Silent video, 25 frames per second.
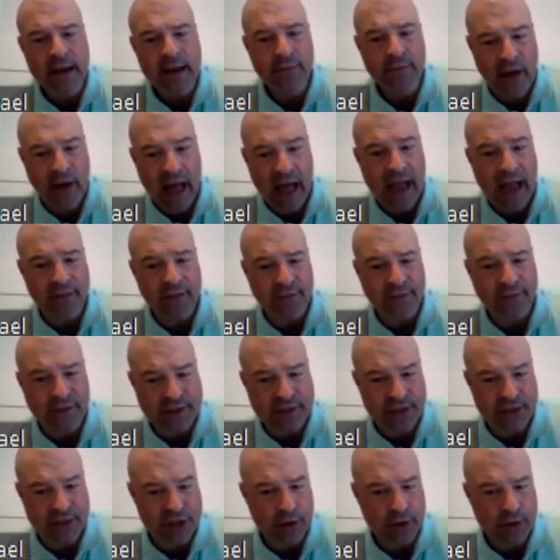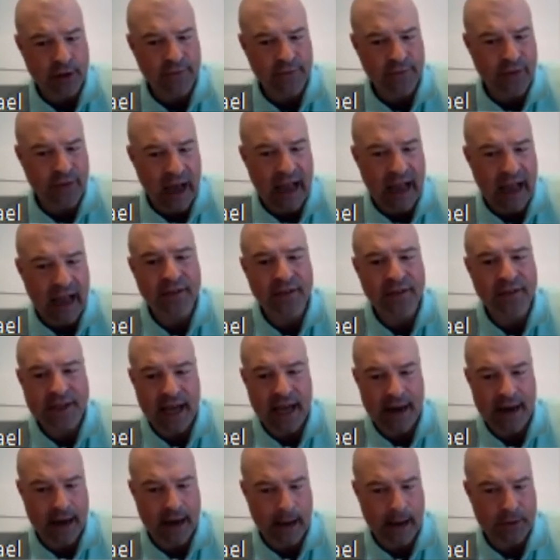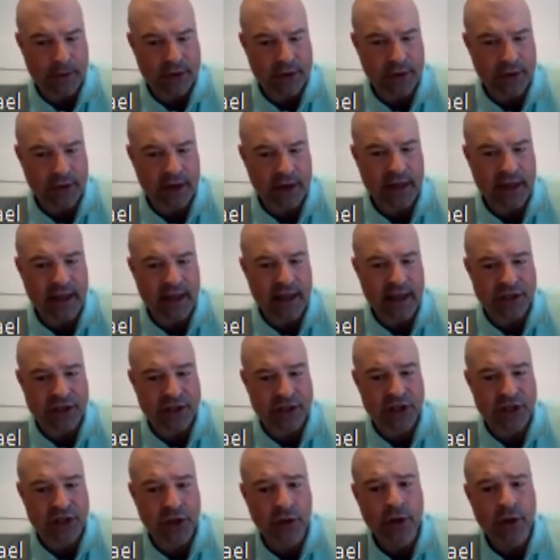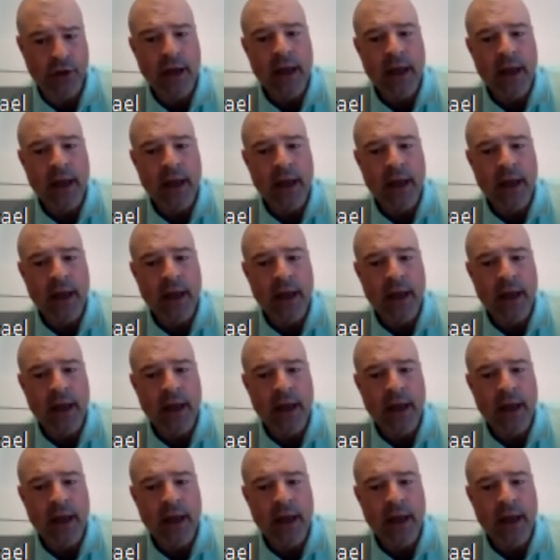5, if he's a shooting 5, he's got an opportunity to catch and shoot.